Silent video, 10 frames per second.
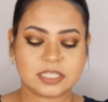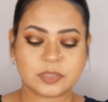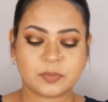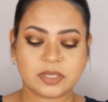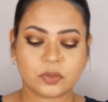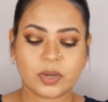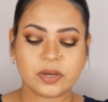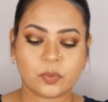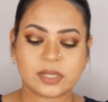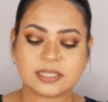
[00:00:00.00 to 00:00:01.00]
It's been
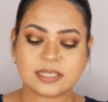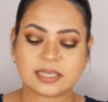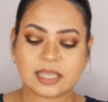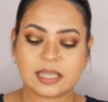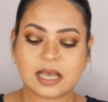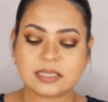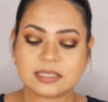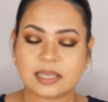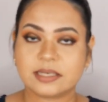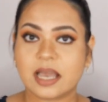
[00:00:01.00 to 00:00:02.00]
quite a while since I
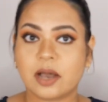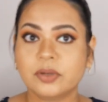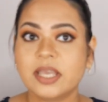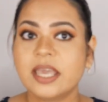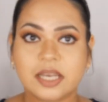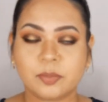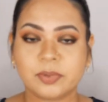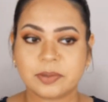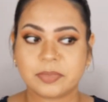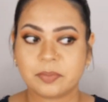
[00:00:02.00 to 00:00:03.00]
last sat down and
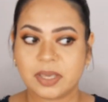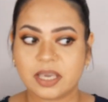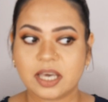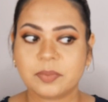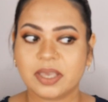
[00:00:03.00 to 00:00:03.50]
applied my makeup,